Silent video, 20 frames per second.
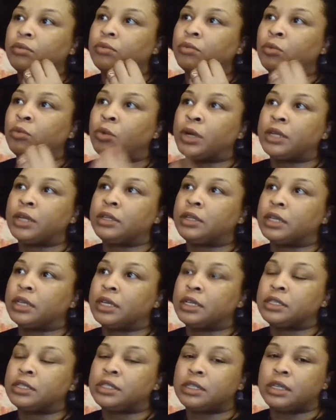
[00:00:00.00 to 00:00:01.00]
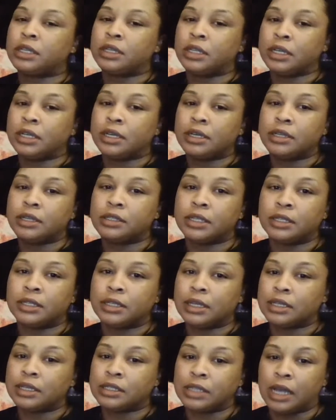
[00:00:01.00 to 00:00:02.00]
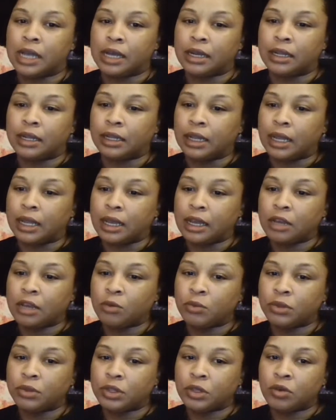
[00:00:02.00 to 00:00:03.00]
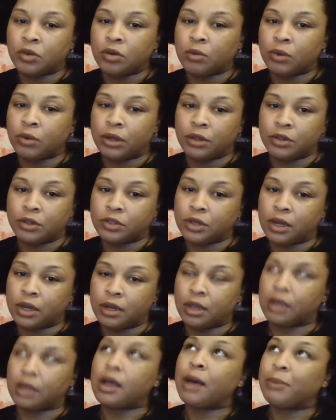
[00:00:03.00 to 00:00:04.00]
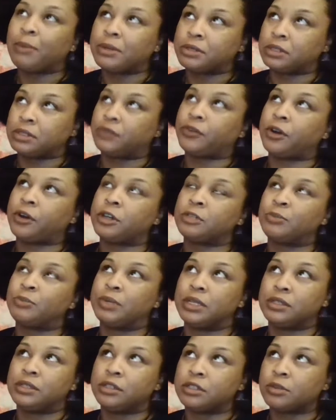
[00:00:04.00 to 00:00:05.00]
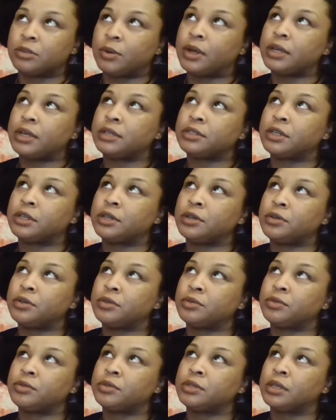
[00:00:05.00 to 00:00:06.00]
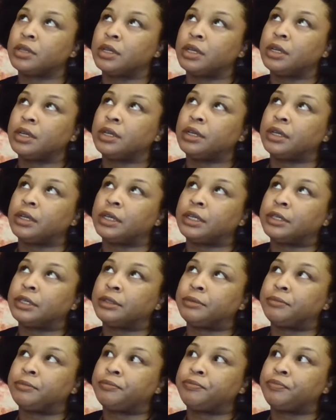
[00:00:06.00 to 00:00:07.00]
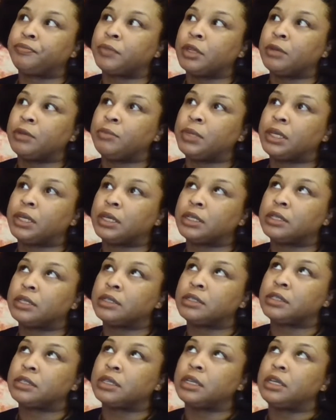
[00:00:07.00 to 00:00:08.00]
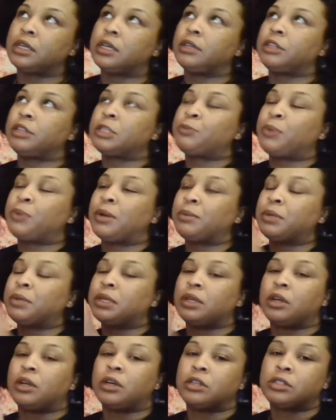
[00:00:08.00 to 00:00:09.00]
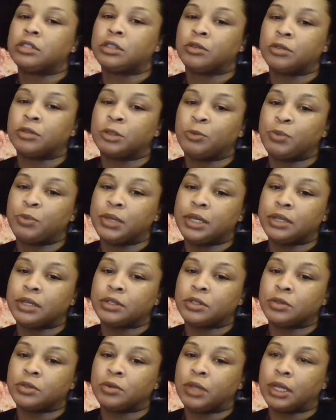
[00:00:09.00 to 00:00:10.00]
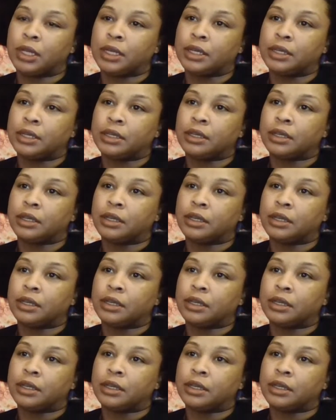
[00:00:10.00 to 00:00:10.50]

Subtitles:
what does and does not align with you and what you're trying to accomplish as far as business wise goes. Because this pumpkin also speaks to like